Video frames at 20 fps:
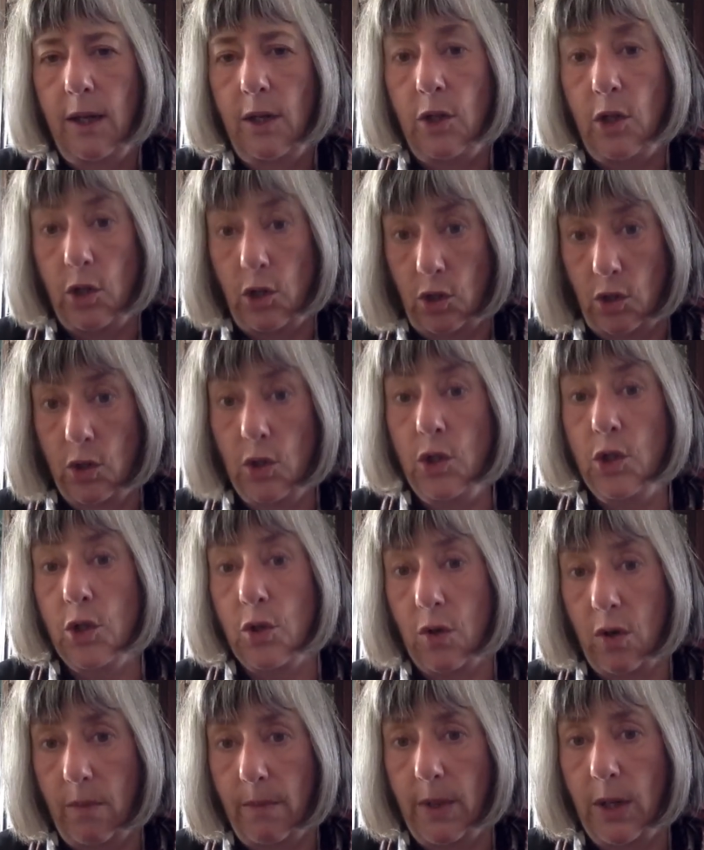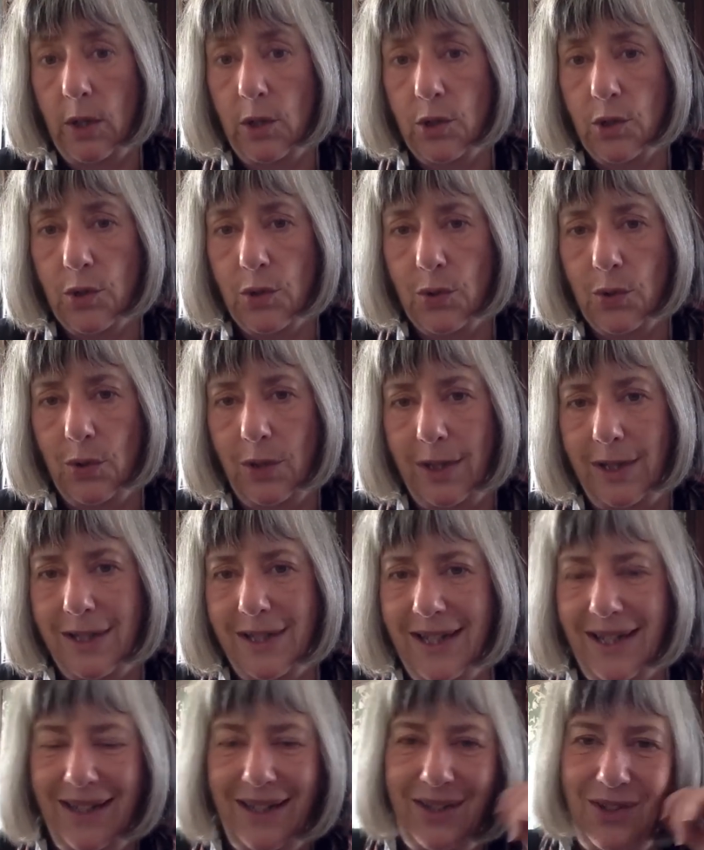You use your emotional
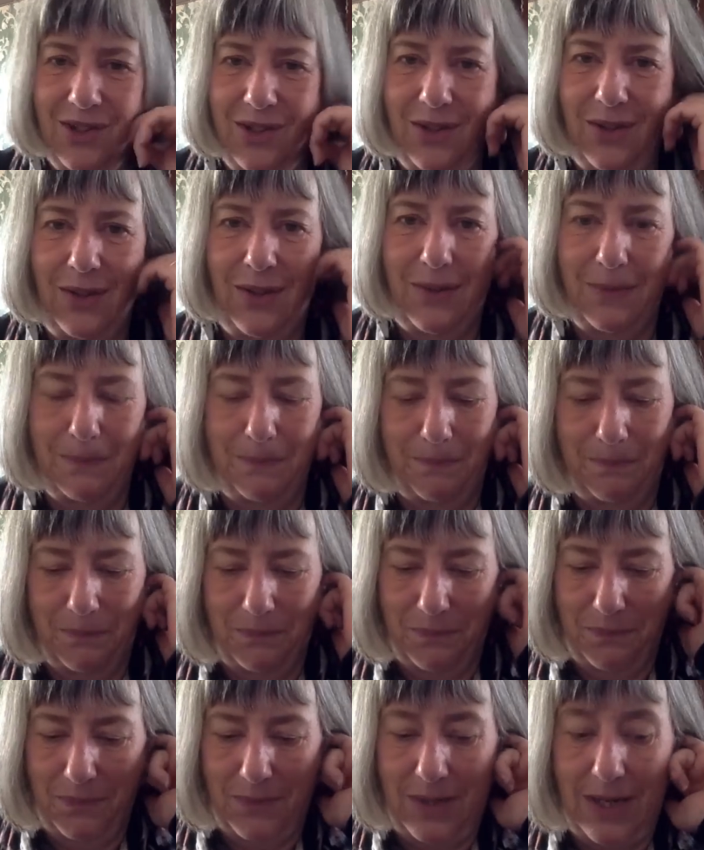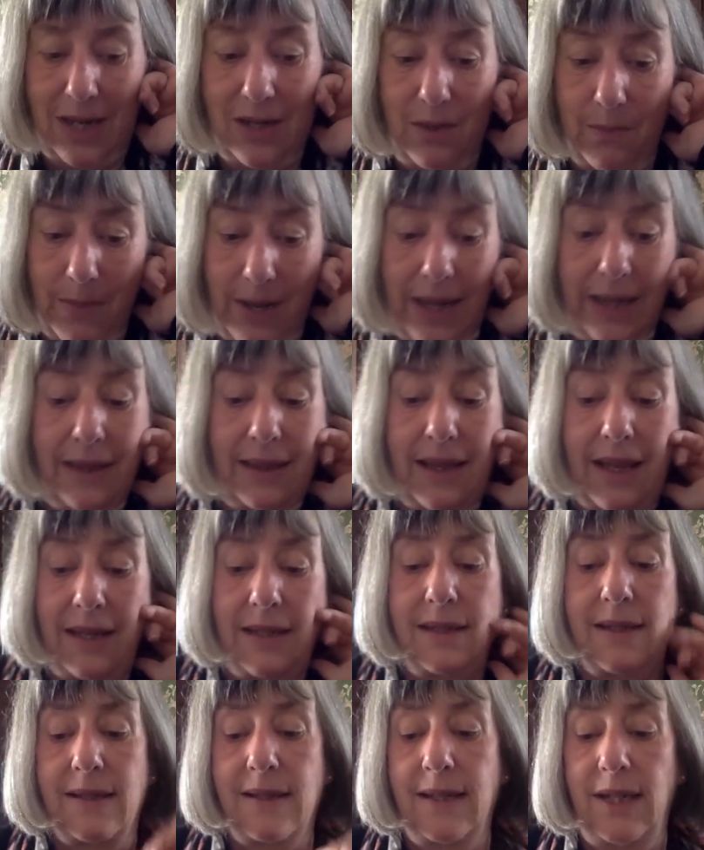intelligence, you make
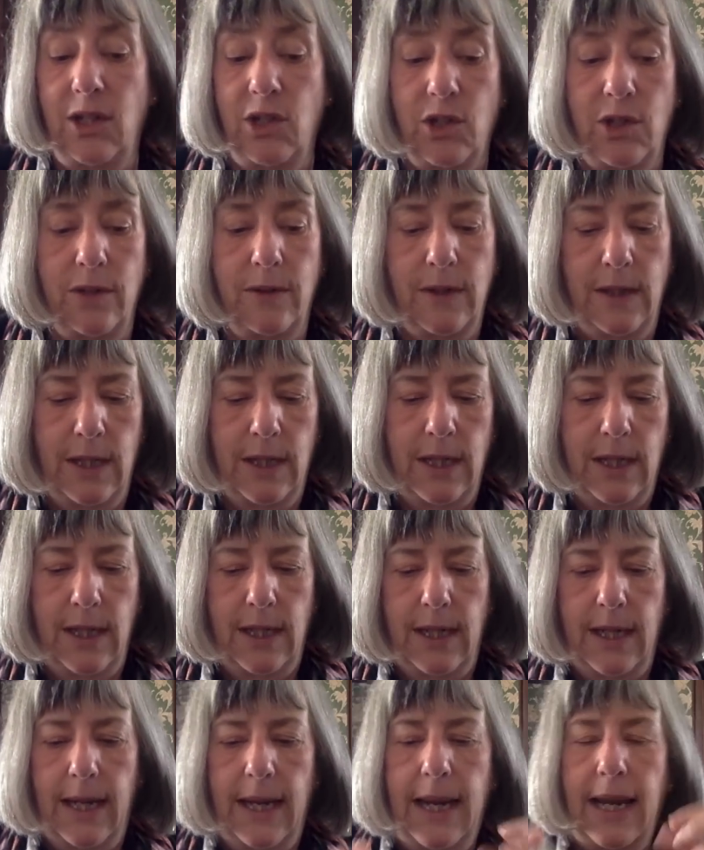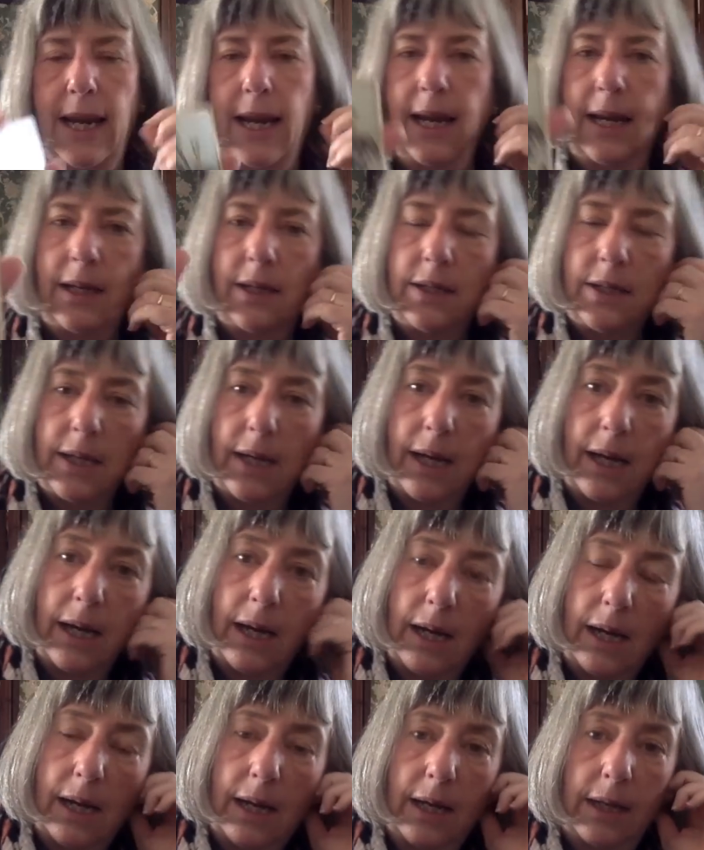that decision, and
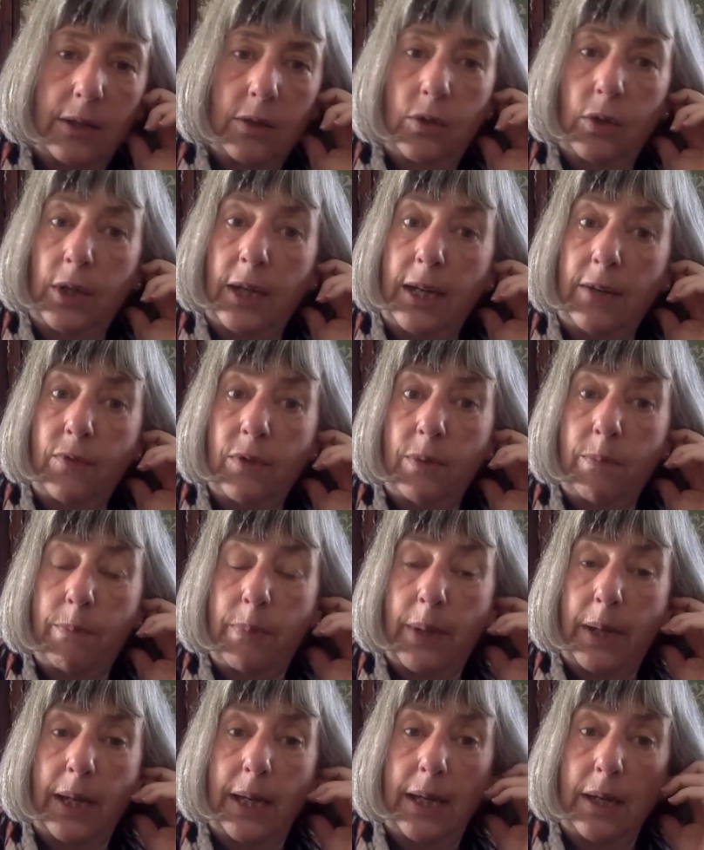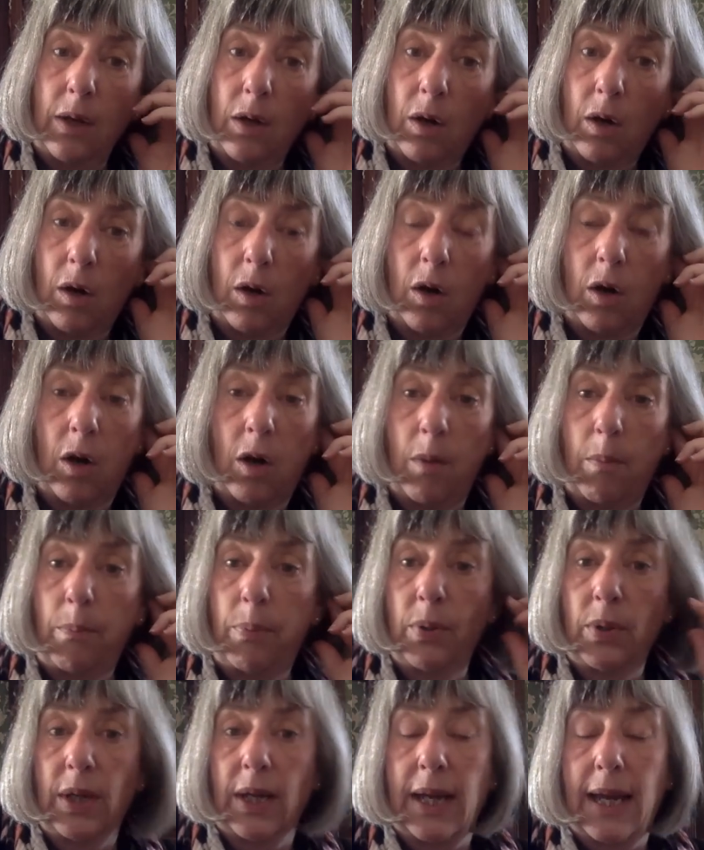it could even be
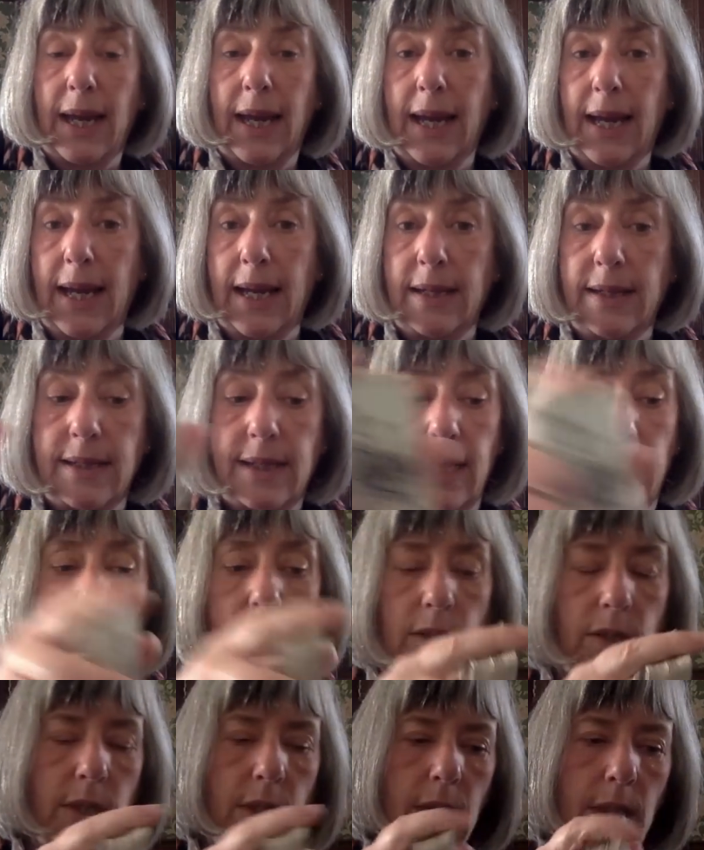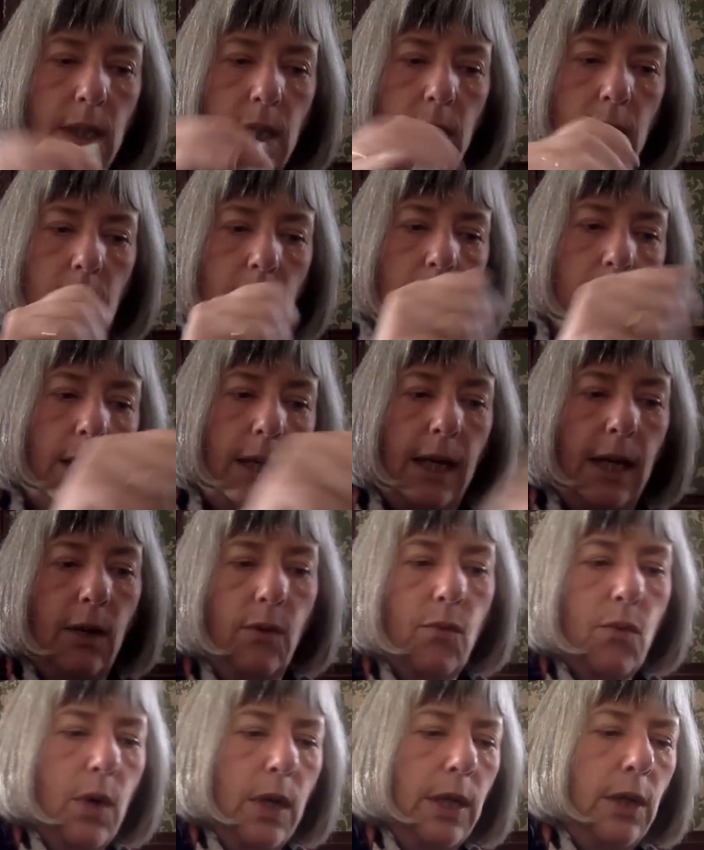putting a hand out
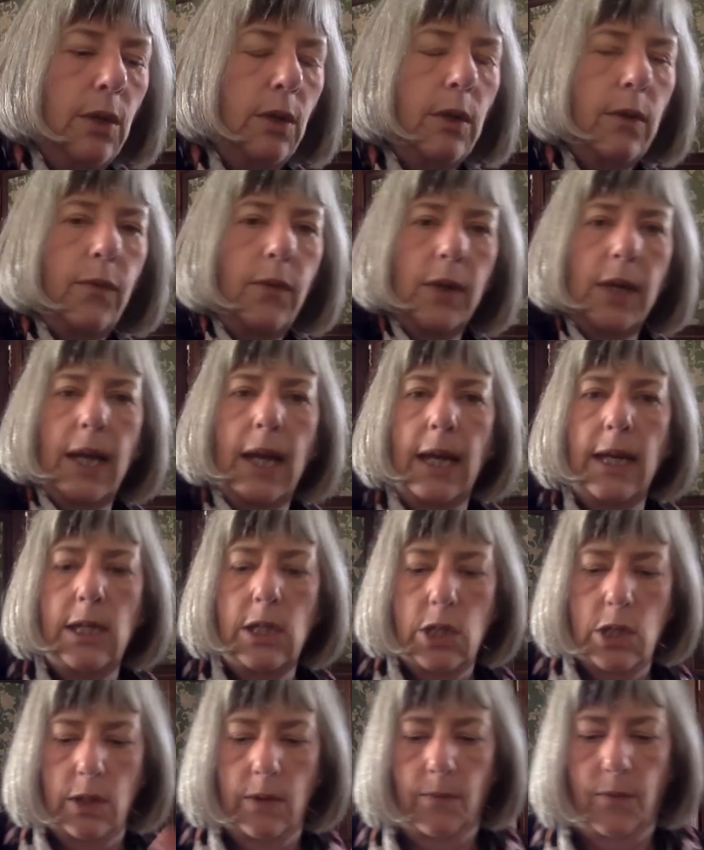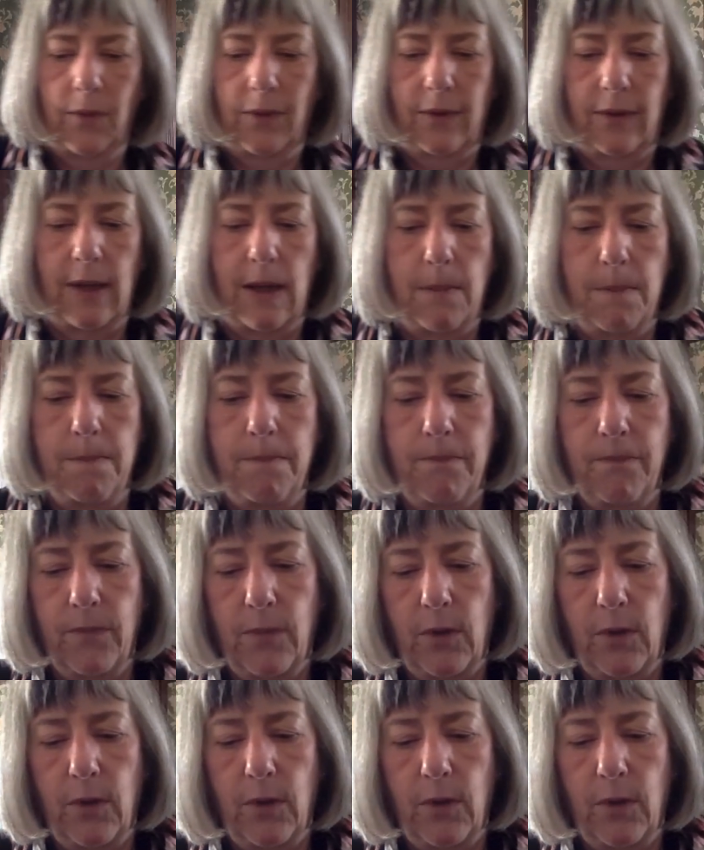in reunification for some.